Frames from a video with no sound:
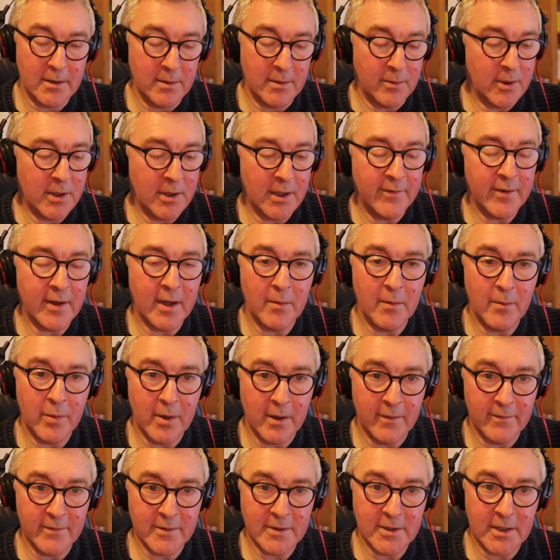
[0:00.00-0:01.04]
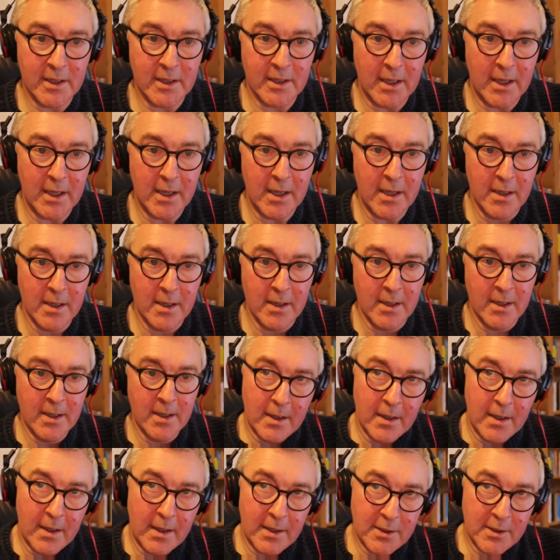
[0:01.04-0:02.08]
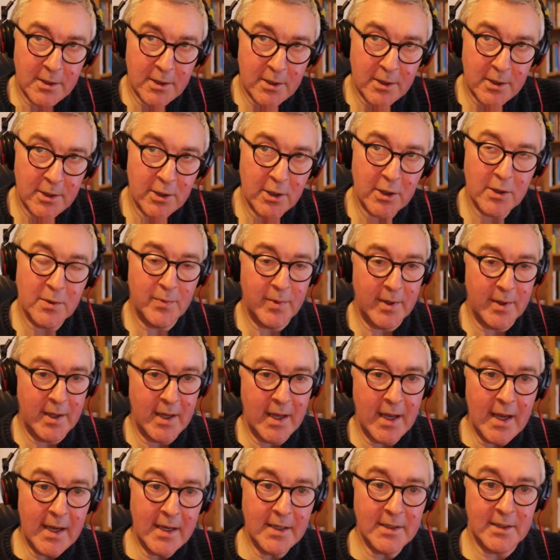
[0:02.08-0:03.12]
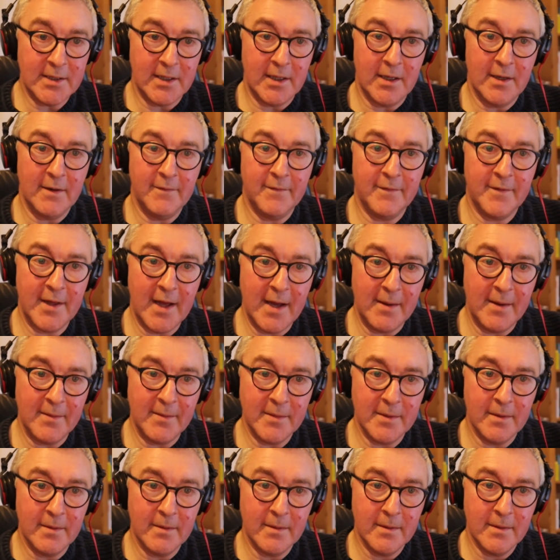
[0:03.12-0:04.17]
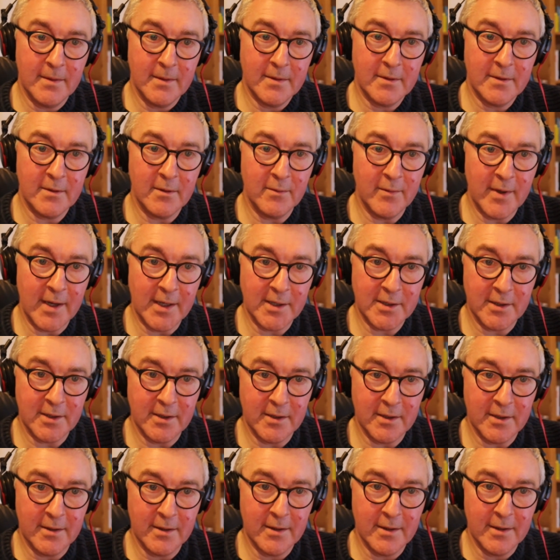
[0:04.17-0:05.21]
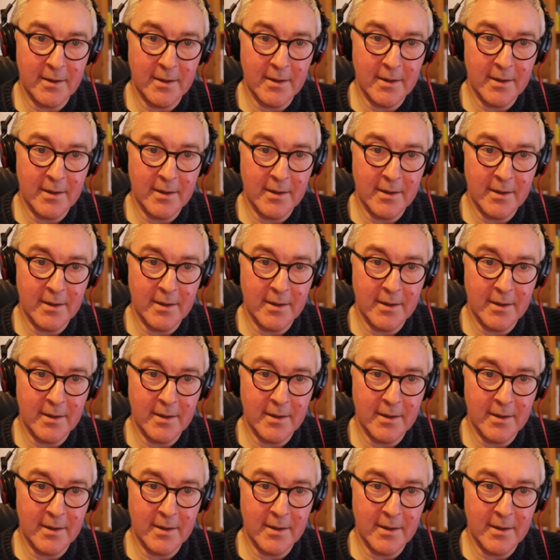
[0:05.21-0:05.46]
someone living in poverty, it should be easier for them to imagine